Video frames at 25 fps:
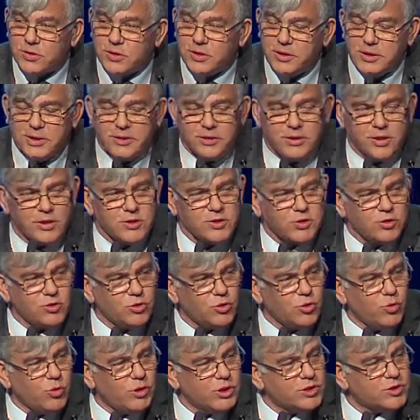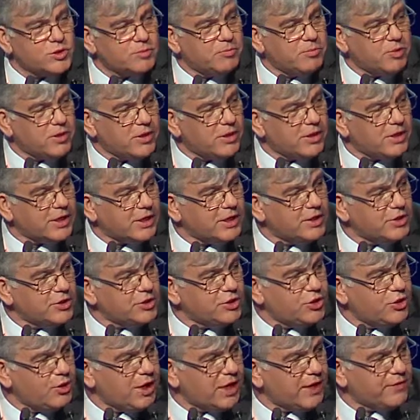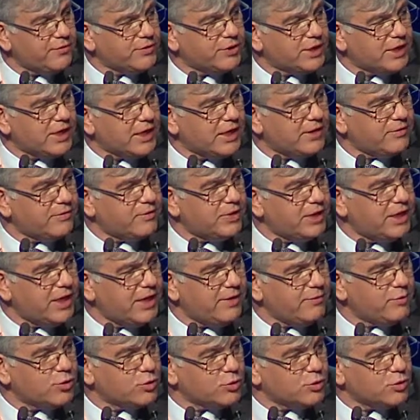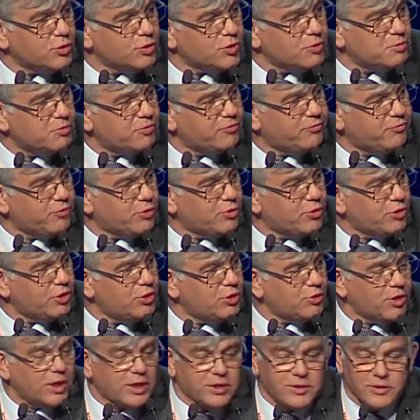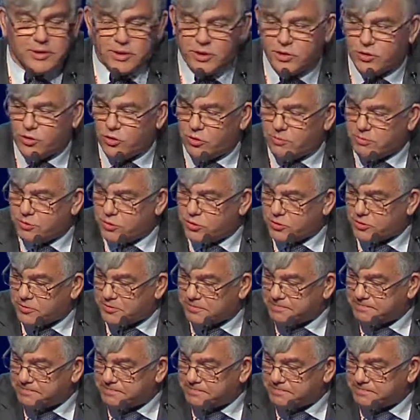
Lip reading: And it doesn't always apply that you have to have the evidence before you get the adoption.